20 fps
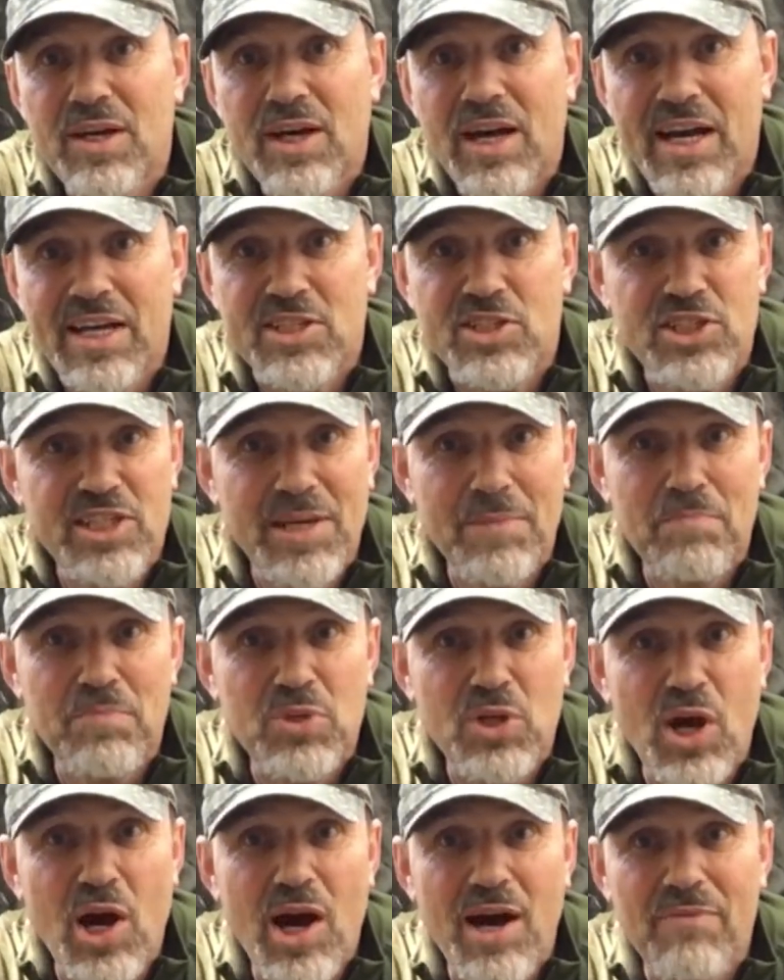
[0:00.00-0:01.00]
I chipped
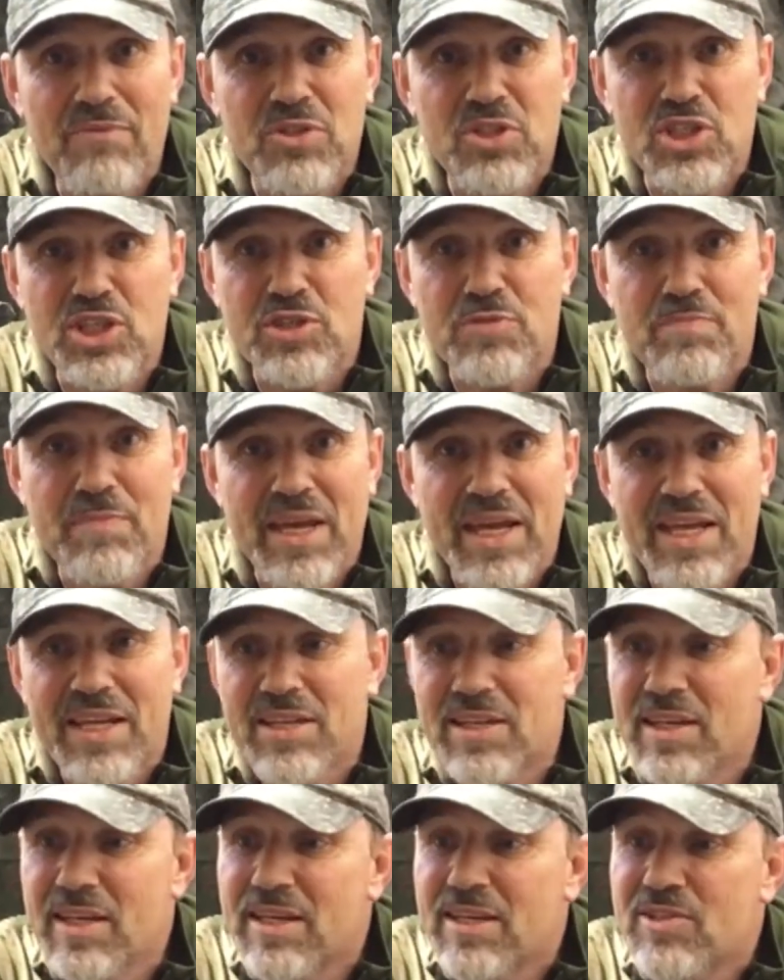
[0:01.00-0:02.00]
off and just made
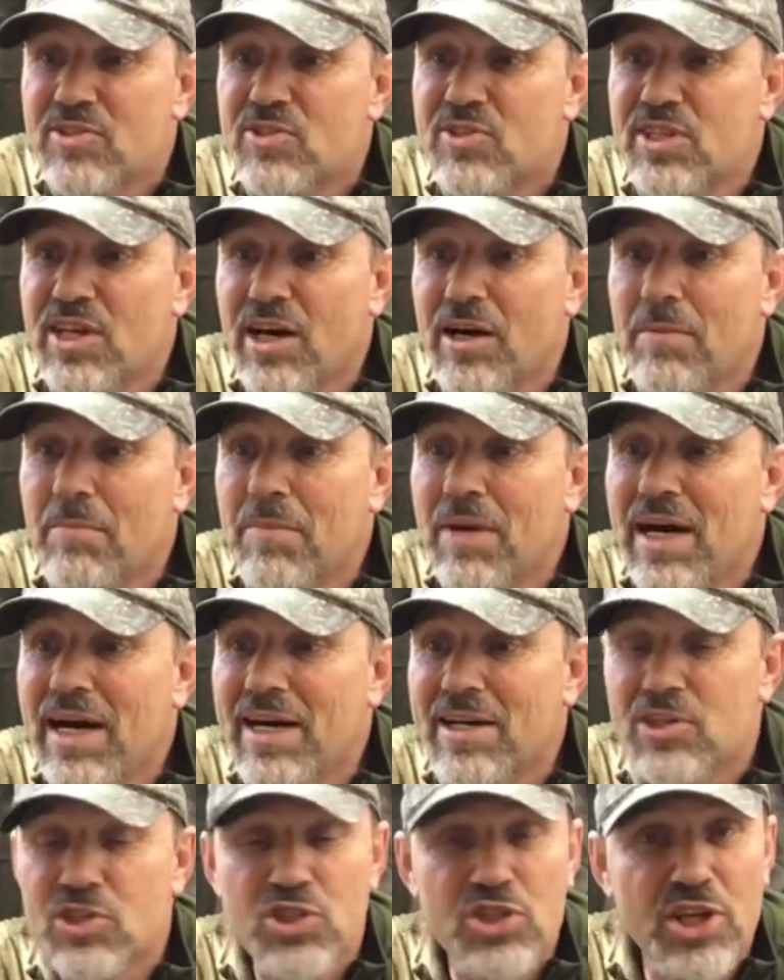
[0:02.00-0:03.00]
some
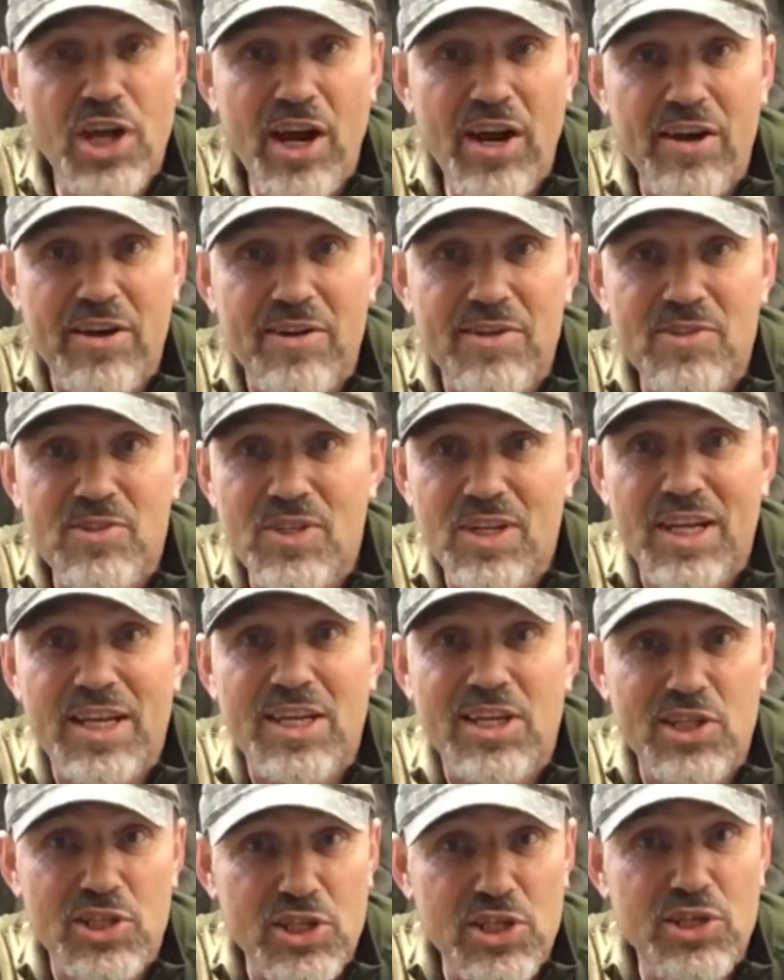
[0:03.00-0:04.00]
shards that I
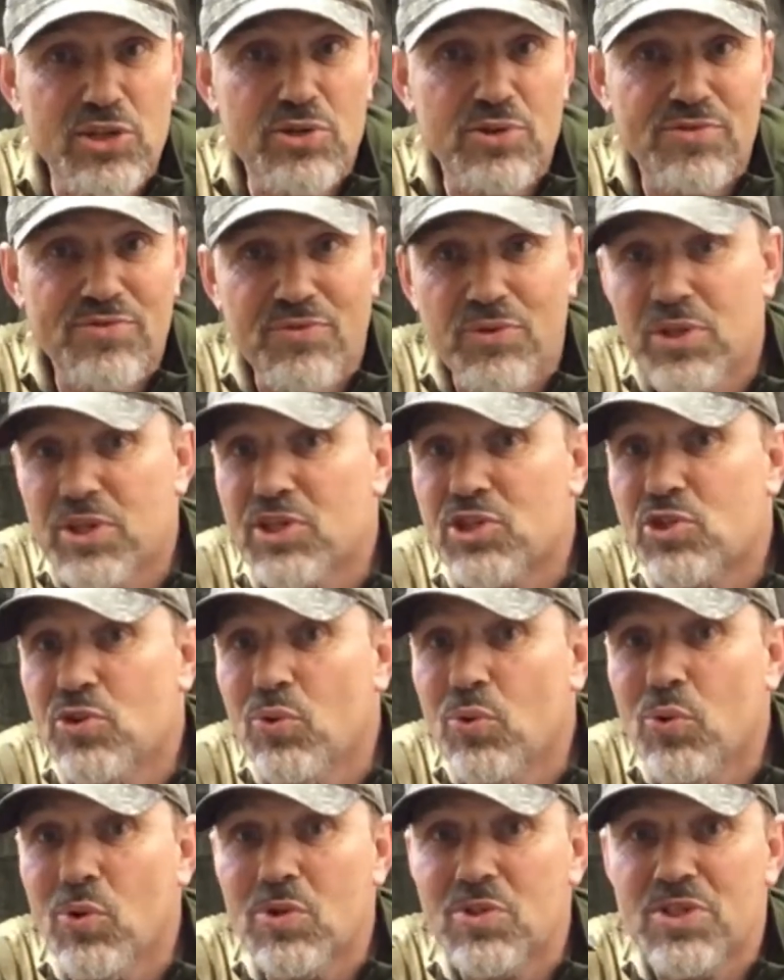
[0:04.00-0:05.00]
can use for the
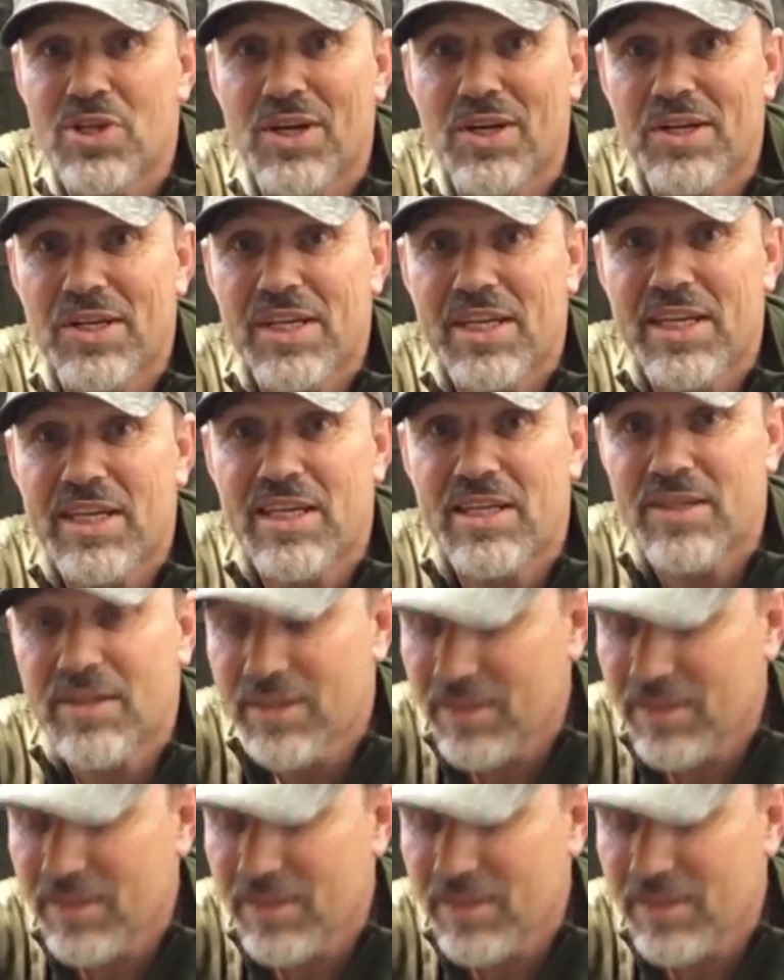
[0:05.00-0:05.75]
tools I'll need